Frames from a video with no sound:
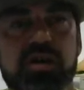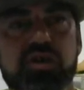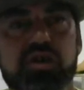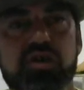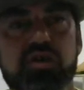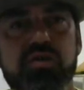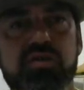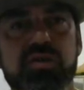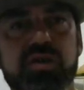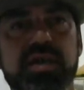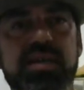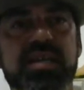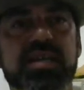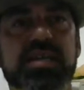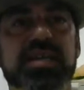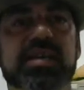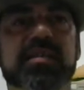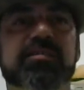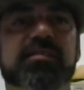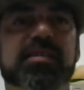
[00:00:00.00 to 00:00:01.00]
you need to
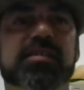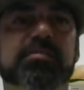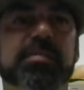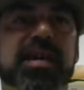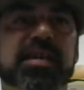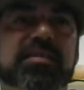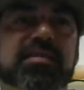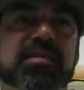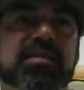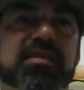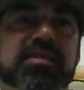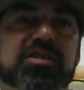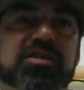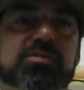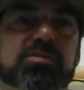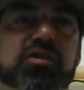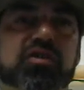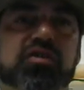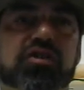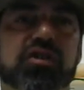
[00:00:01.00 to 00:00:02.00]
give the best
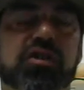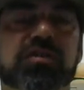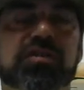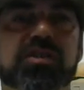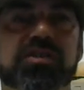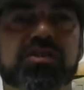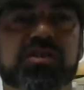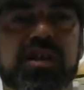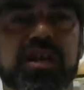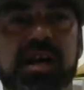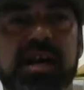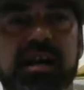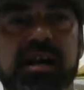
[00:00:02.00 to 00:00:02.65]
customer service they